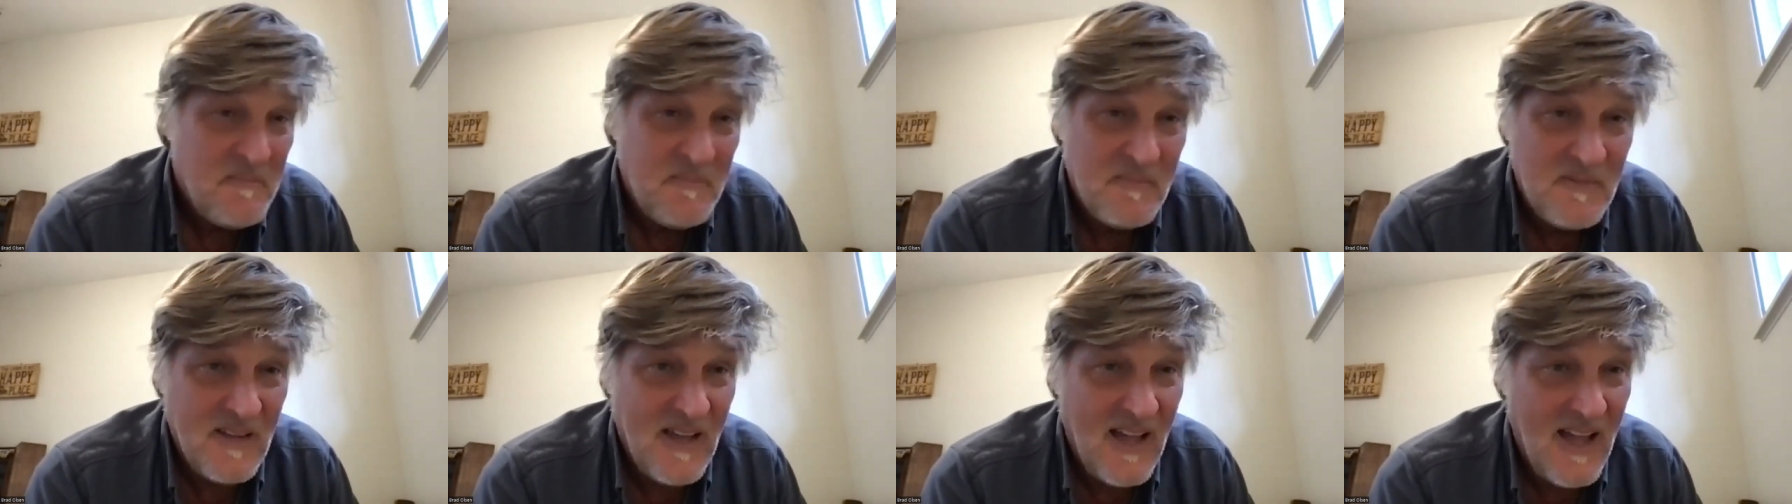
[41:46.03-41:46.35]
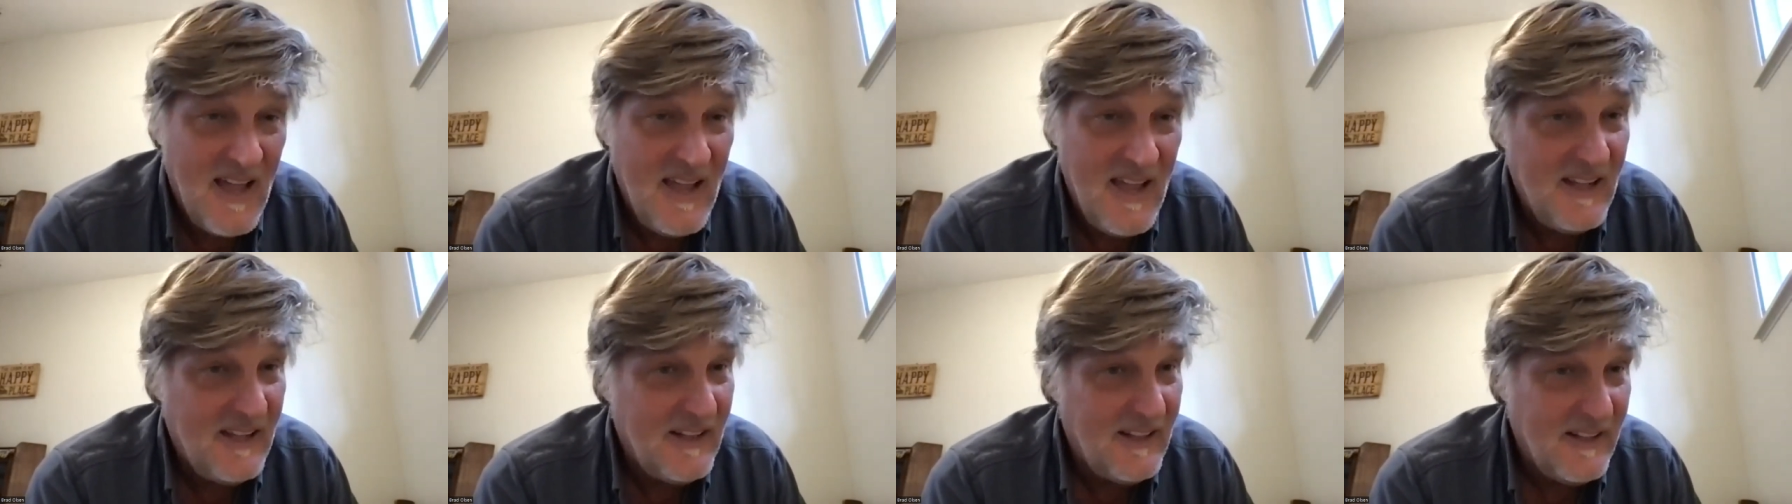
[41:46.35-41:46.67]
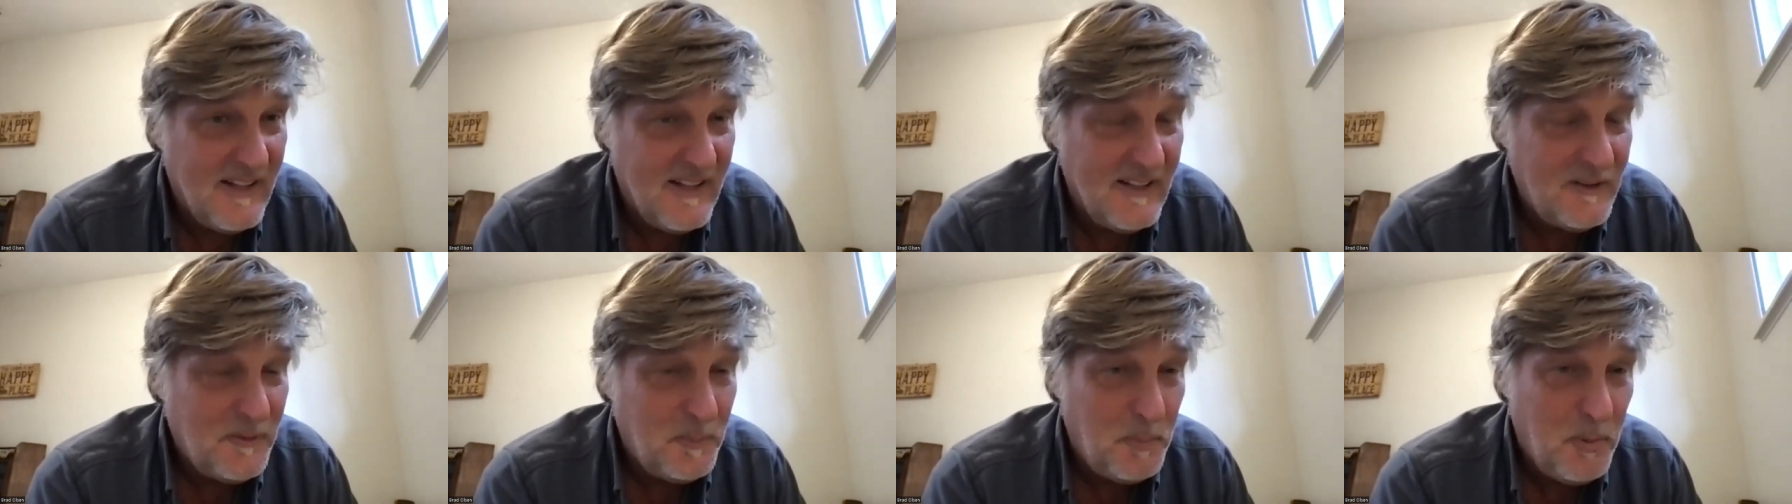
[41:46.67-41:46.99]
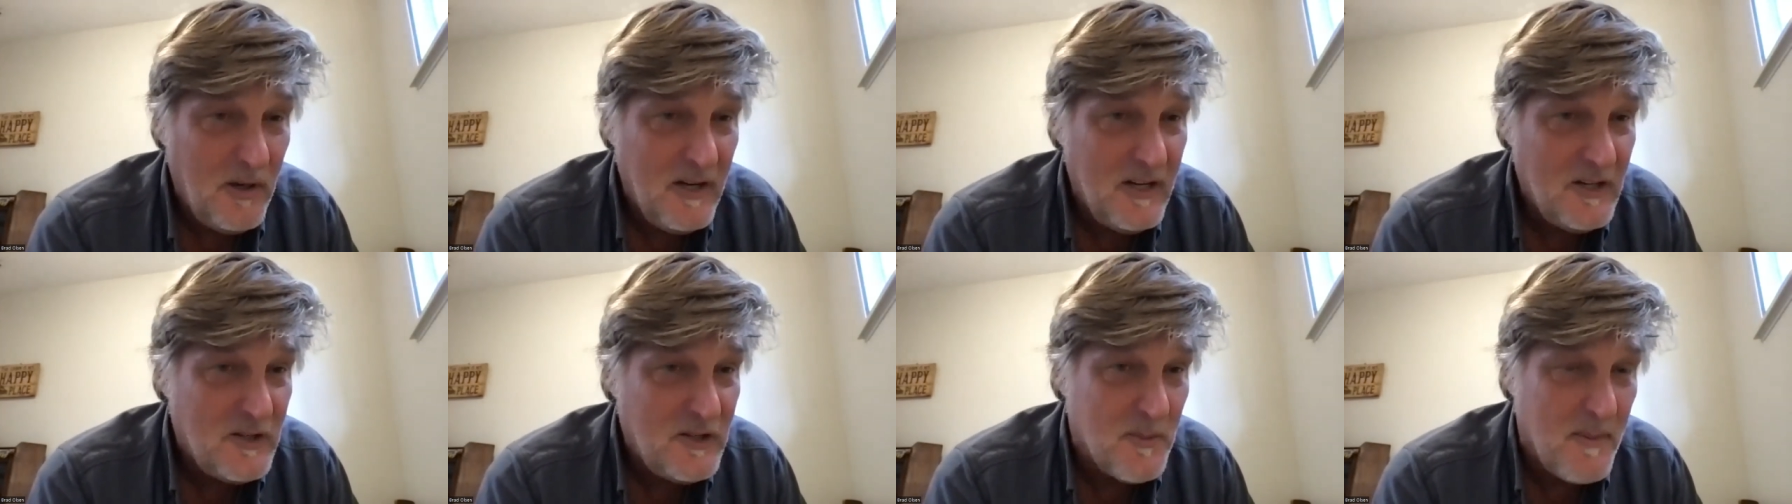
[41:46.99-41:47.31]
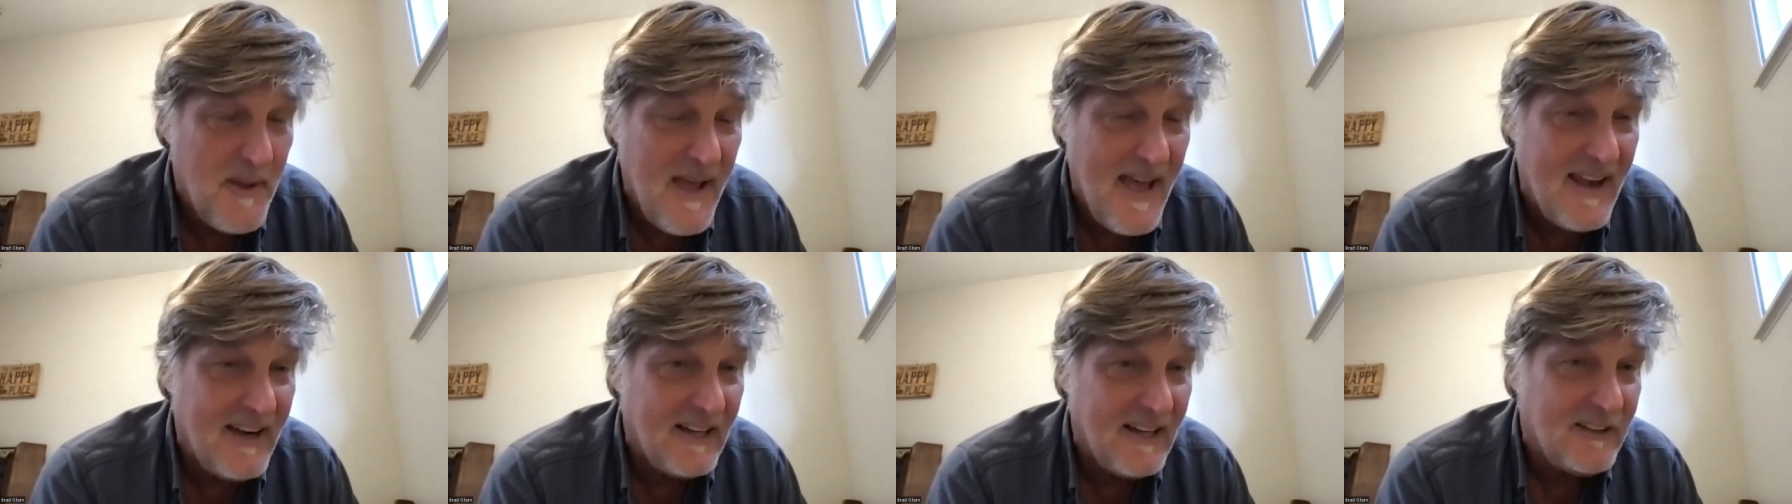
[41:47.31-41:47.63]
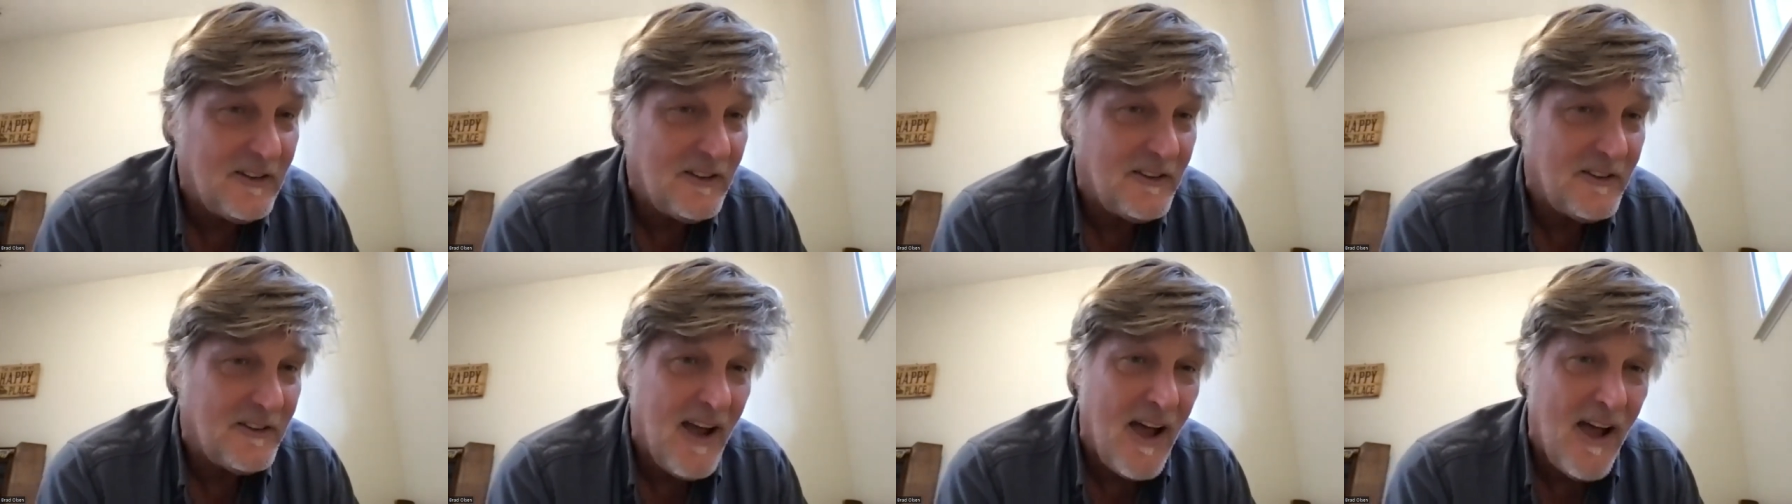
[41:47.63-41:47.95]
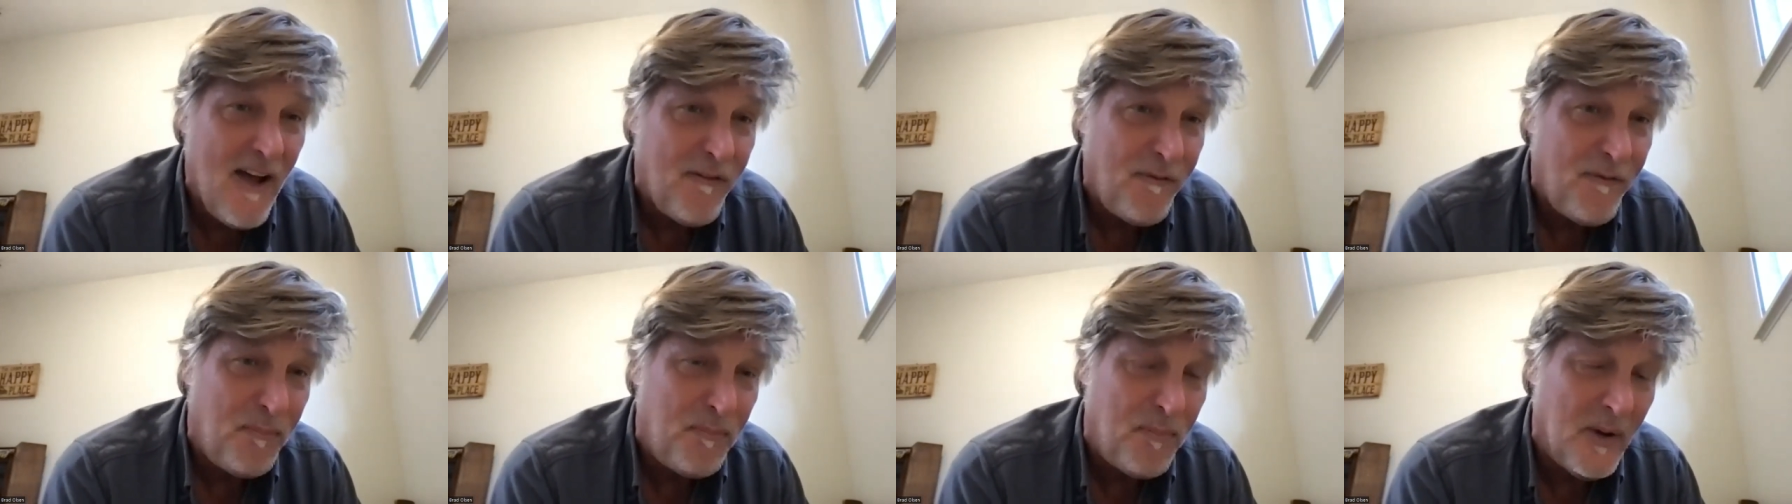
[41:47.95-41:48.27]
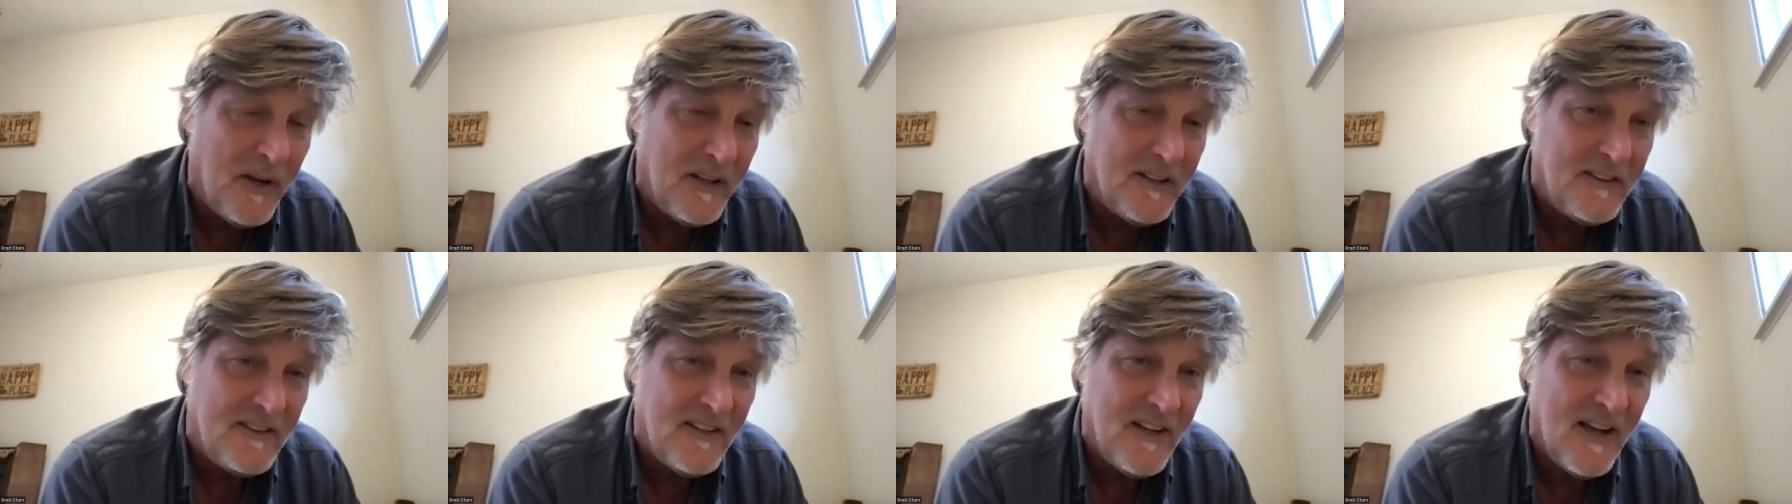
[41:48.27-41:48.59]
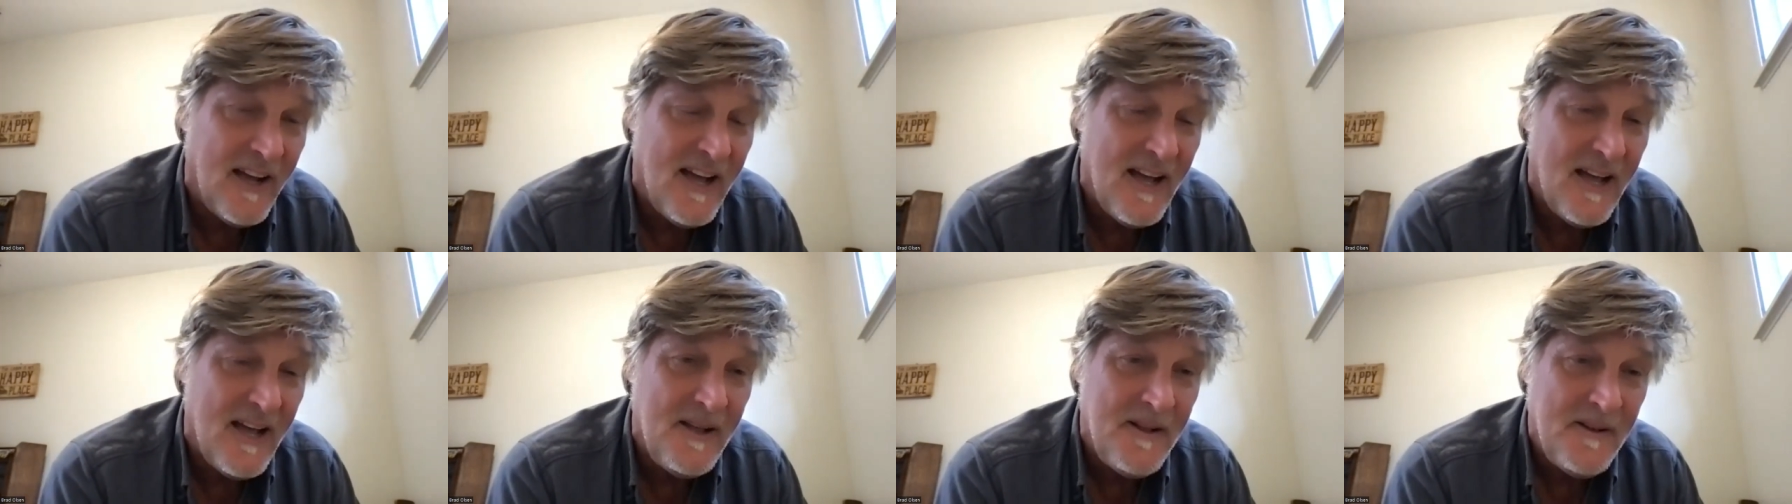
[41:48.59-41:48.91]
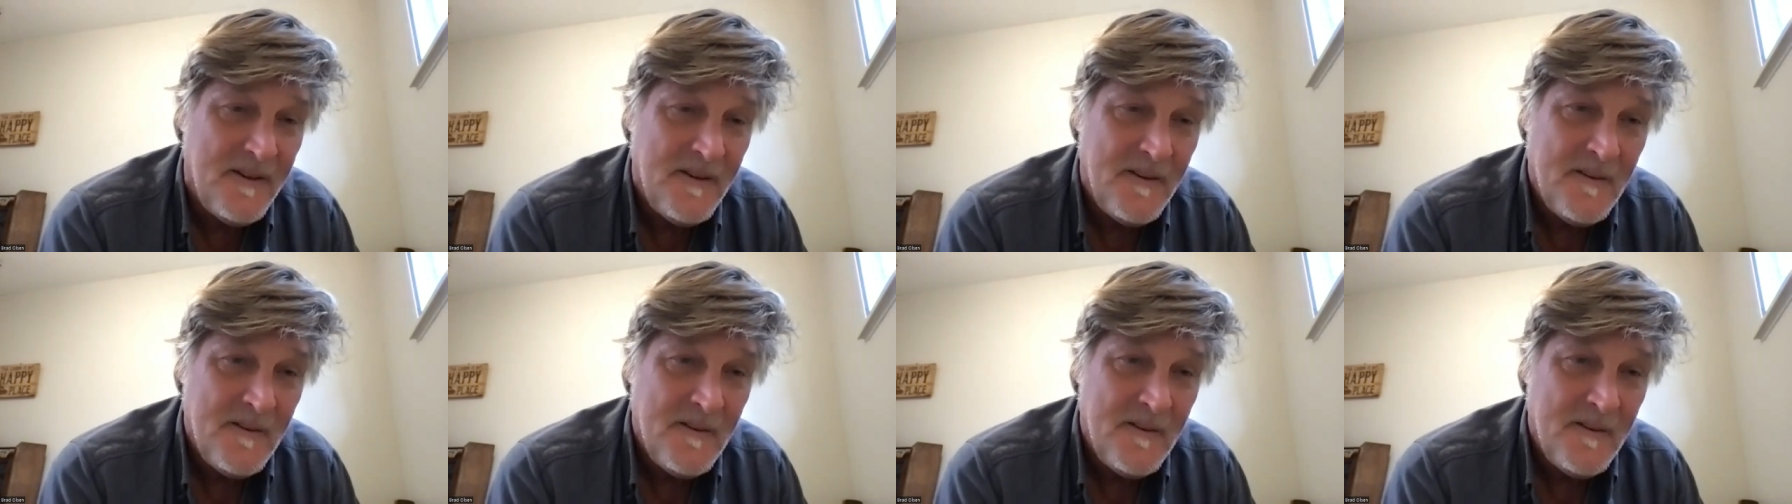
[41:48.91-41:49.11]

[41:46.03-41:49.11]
I, uh, it's pretty dramatic stuff but uh,